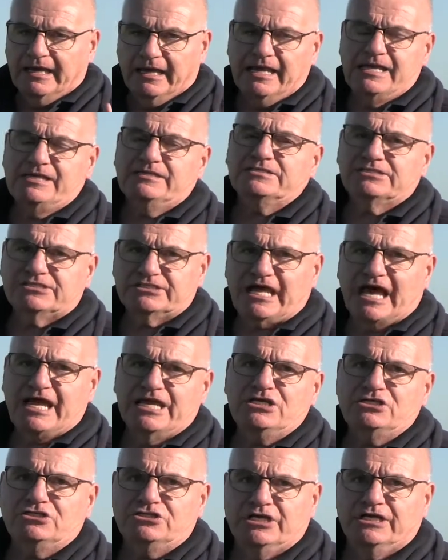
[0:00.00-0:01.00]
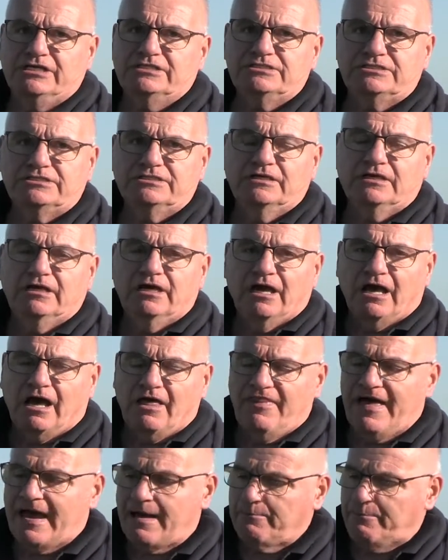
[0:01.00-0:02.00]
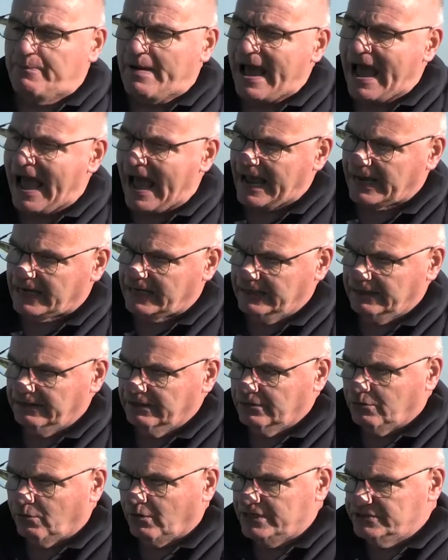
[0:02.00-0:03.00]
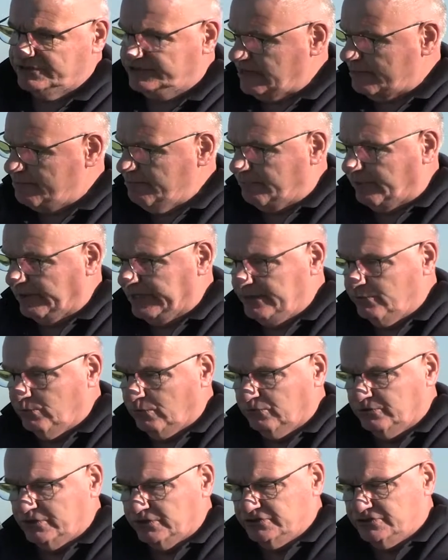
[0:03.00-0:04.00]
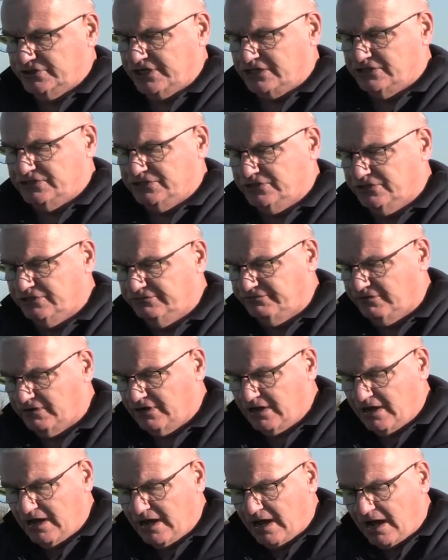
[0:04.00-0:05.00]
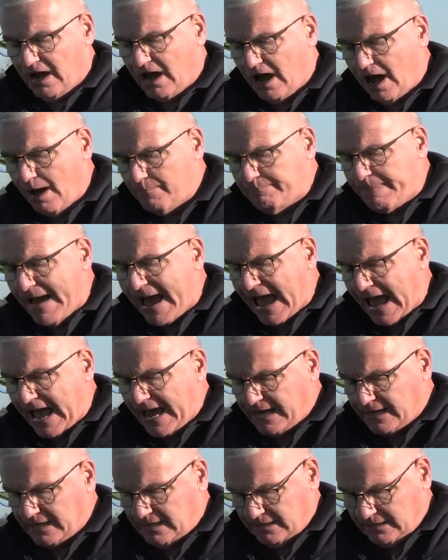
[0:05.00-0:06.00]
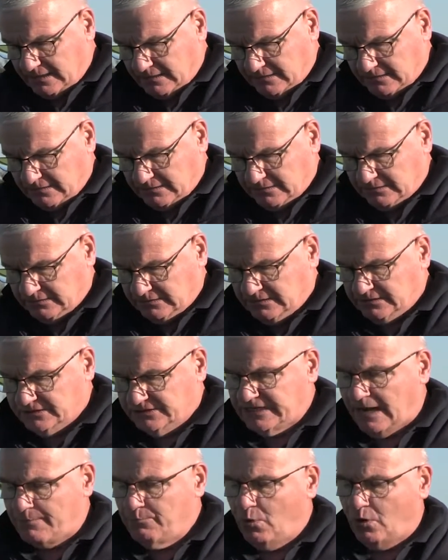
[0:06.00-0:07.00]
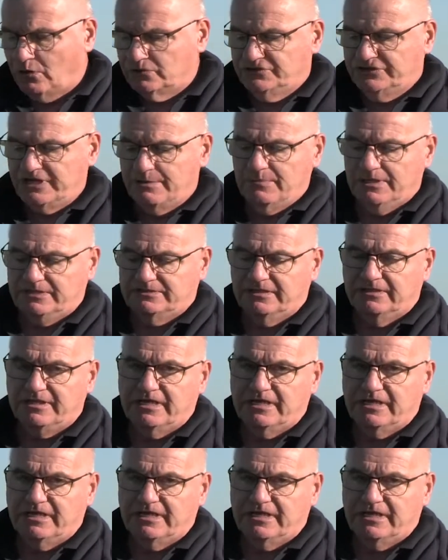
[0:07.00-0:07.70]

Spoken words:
in stages, and that pack, quite simply, will consist of a bag somewhat similar to